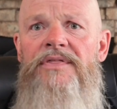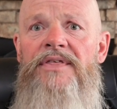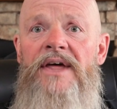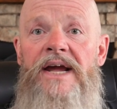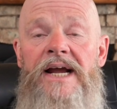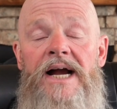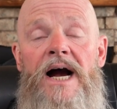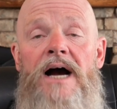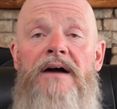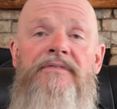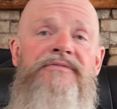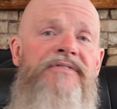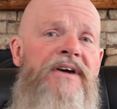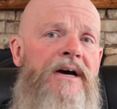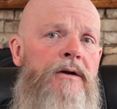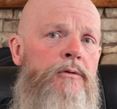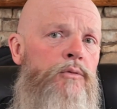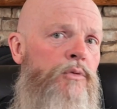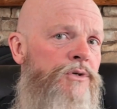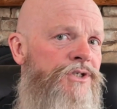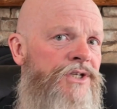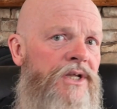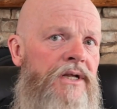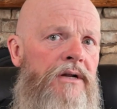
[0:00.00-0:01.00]
thing I
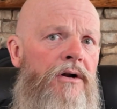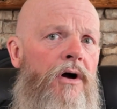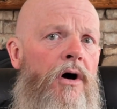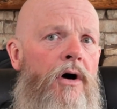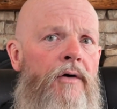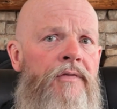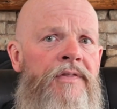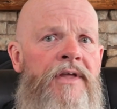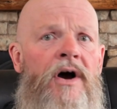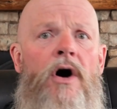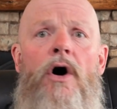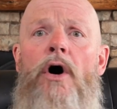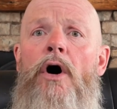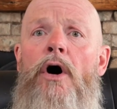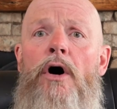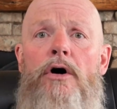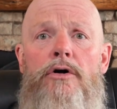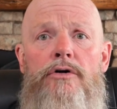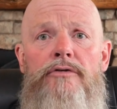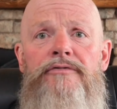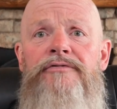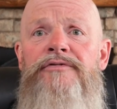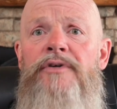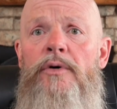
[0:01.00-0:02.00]
found was that the
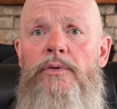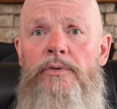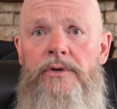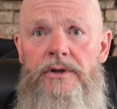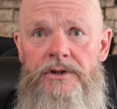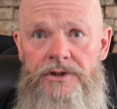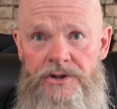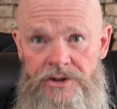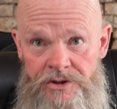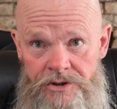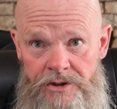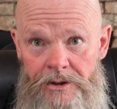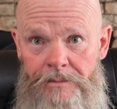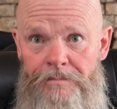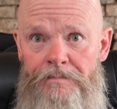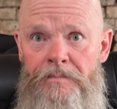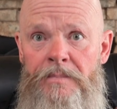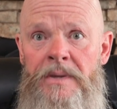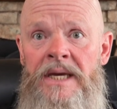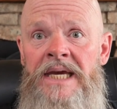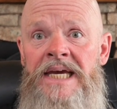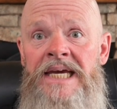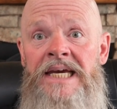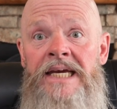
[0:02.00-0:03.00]
autofocus to
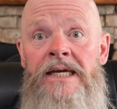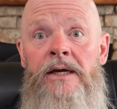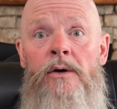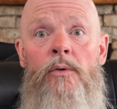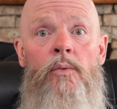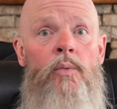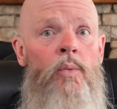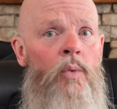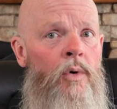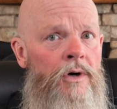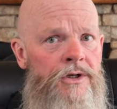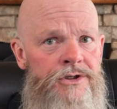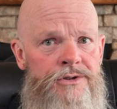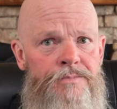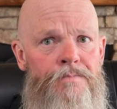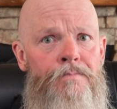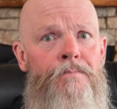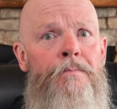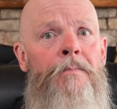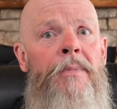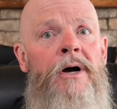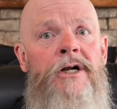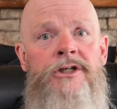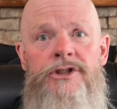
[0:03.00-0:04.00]
me was
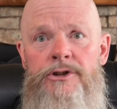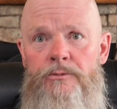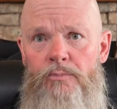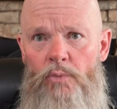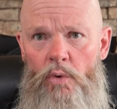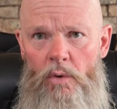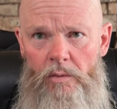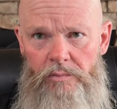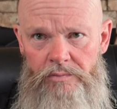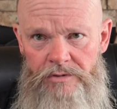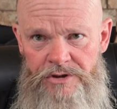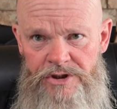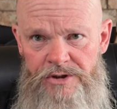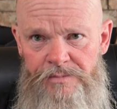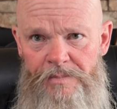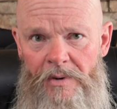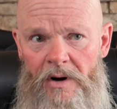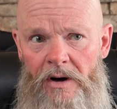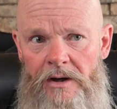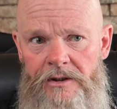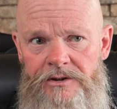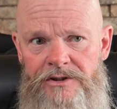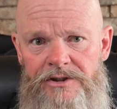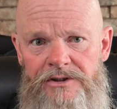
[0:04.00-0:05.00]
much more
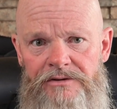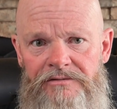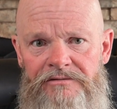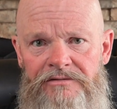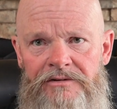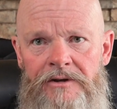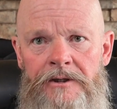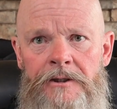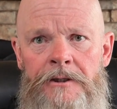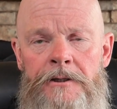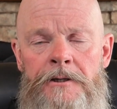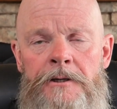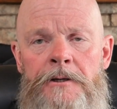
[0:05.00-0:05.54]
responsive